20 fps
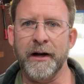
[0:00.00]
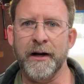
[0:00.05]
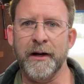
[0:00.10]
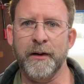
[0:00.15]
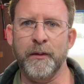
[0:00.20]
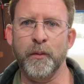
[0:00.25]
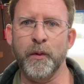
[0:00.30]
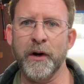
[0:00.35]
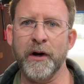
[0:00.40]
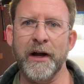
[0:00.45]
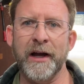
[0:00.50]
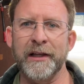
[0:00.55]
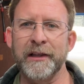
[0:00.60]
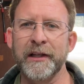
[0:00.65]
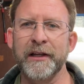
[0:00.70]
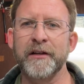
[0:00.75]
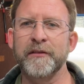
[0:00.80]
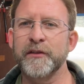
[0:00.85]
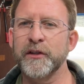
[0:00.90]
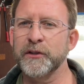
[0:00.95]
Where I
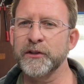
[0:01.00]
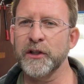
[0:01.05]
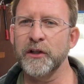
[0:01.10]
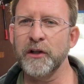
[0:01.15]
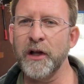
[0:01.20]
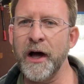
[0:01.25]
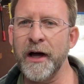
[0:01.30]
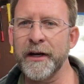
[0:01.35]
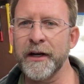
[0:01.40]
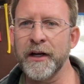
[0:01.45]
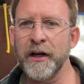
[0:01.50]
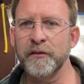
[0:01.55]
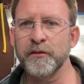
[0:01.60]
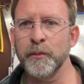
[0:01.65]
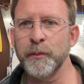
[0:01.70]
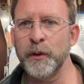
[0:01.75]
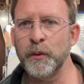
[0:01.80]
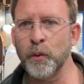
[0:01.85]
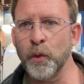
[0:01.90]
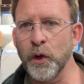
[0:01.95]
live, there's a lot of
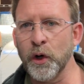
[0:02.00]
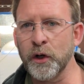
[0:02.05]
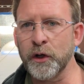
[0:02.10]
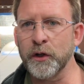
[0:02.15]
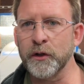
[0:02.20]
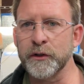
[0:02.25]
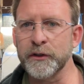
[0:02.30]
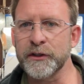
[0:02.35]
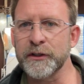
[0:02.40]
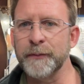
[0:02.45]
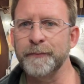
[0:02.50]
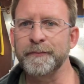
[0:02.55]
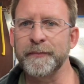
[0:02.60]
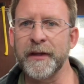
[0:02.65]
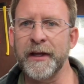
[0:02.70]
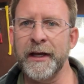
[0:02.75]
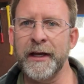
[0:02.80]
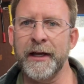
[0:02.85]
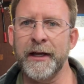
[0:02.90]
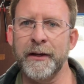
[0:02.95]
government workers,
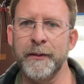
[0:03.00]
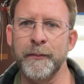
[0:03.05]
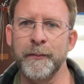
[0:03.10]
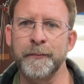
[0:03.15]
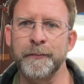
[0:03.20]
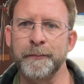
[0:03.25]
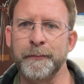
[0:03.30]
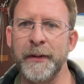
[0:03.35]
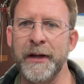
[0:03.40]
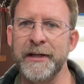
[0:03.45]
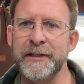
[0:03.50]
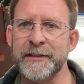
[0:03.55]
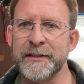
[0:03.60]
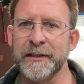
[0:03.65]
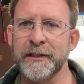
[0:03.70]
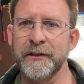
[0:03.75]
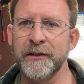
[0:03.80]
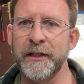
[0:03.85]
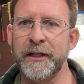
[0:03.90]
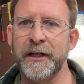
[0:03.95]
and
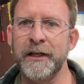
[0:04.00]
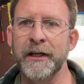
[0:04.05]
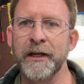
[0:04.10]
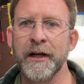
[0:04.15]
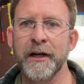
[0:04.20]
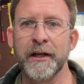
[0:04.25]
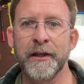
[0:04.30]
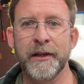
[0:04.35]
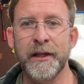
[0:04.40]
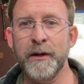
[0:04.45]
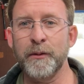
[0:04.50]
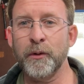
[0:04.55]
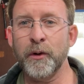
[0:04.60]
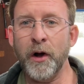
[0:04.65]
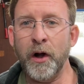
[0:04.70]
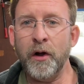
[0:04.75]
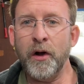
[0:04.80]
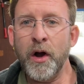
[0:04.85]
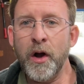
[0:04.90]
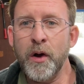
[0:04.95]
basically they were
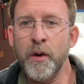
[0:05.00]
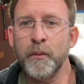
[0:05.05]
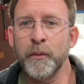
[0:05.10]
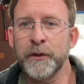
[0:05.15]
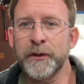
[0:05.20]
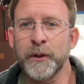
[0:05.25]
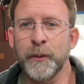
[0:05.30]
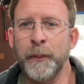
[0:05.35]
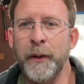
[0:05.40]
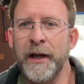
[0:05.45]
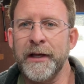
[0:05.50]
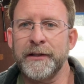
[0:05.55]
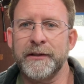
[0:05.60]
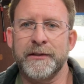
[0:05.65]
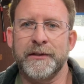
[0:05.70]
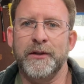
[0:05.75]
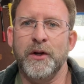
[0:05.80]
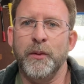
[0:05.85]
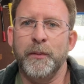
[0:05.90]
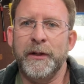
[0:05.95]
all home with their
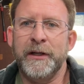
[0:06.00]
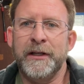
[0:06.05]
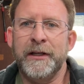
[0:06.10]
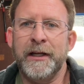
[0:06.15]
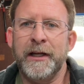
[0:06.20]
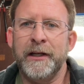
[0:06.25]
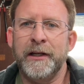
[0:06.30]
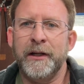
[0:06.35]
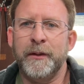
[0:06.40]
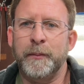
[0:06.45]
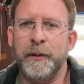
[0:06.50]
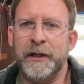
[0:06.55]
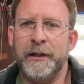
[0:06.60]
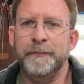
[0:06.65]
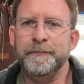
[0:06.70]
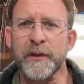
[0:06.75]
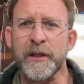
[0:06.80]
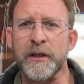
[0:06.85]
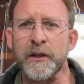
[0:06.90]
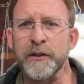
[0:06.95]
pets. Nobody needed me.
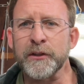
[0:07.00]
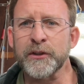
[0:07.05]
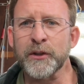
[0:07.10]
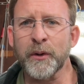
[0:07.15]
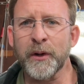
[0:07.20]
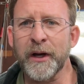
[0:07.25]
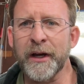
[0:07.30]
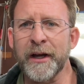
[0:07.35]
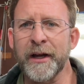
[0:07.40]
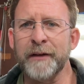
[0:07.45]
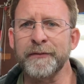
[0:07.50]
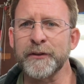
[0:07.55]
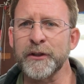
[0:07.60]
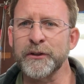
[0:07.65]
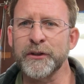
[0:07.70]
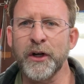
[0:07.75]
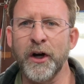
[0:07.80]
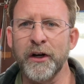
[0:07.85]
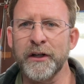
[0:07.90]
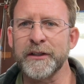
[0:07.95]
So after
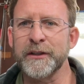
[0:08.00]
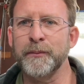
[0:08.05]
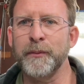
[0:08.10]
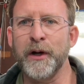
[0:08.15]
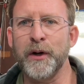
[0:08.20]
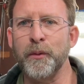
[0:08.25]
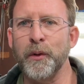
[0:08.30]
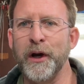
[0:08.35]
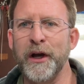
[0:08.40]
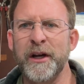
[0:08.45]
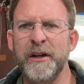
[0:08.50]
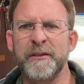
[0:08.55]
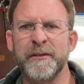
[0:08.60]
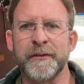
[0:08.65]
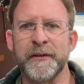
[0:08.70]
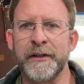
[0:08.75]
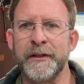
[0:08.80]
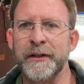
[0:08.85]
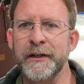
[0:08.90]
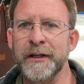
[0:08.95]
talking to my wife
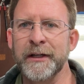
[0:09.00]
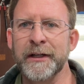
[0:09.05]
and